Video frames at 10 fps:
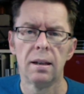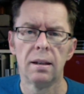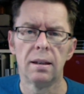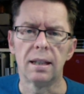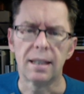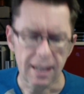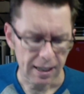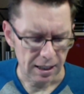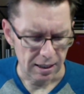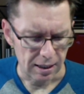The
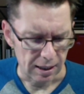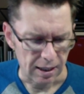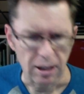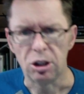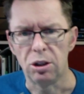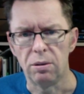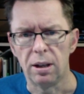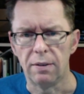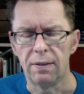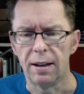second issue
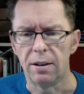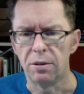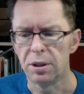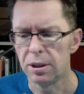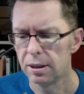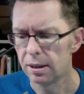I found